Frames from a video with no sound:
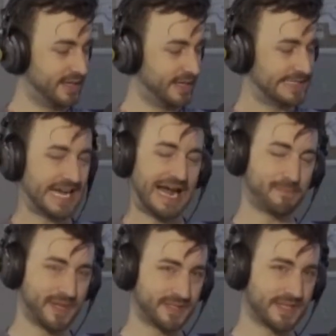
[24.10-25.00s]

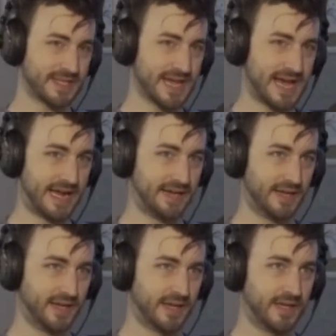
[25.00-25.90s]
tap into that
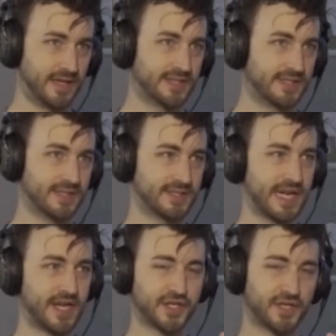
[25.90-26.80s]

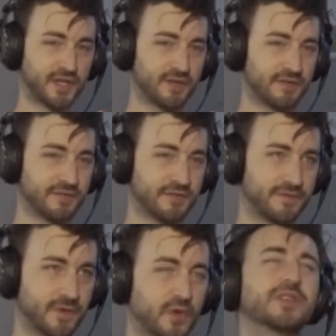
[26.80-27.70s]
sensation of,
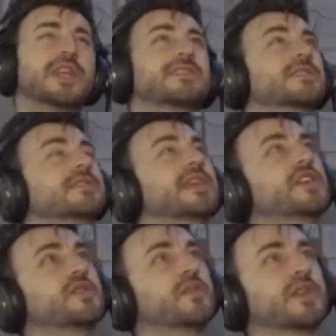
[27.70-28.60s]
or not
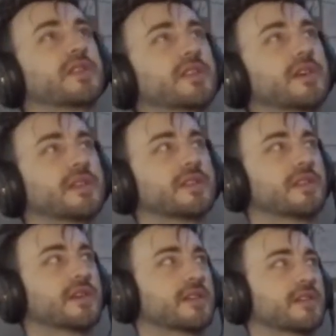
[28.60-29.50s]
sensation, but
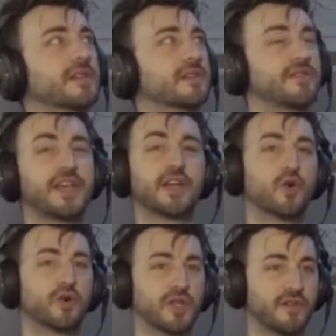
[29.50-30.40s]
the
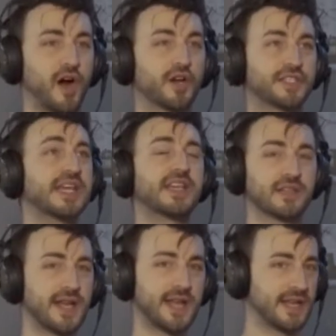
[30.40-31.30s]
vehicle of
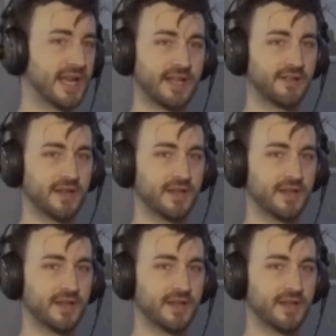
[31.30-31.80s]
articulating anything.